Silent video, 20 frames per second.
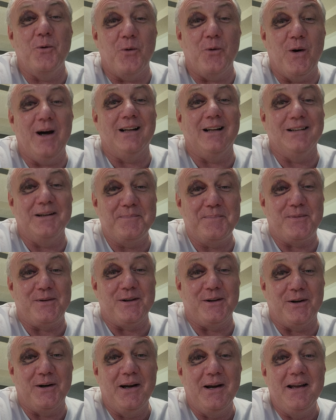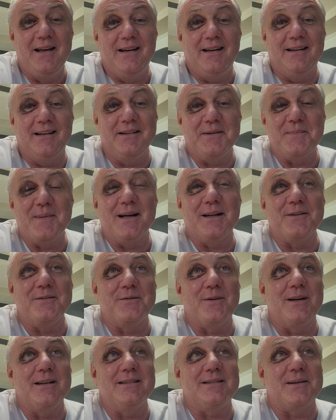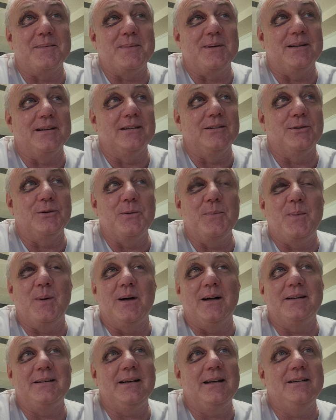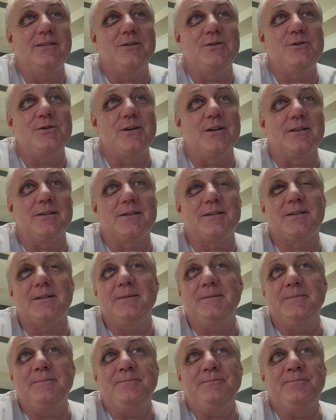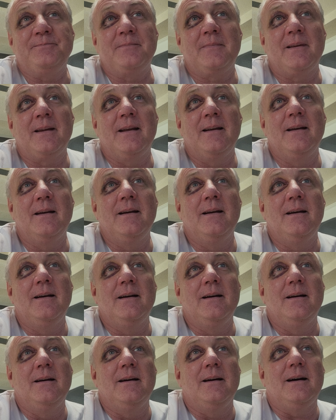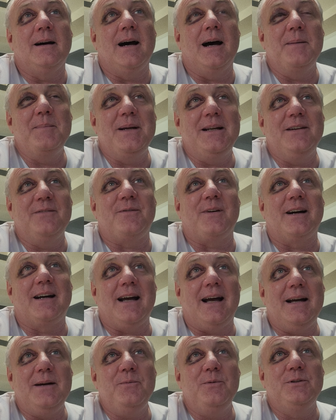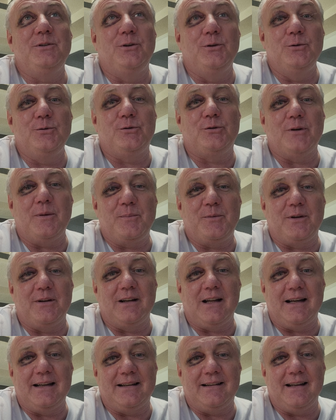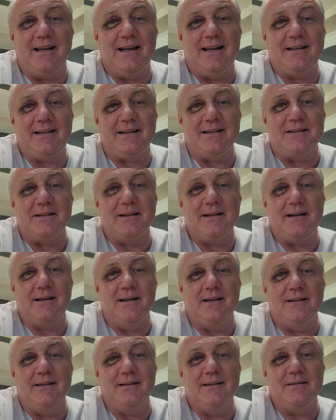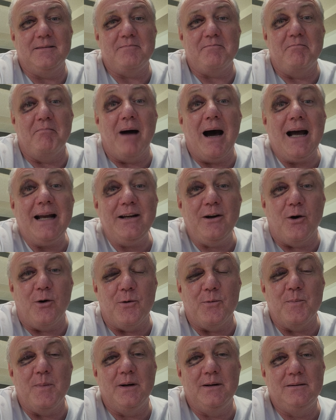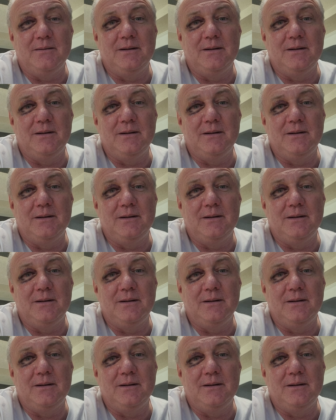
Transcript: well up there in the amount of fights I've been into, but it's just I mean, if a guy would do something like that in in my home,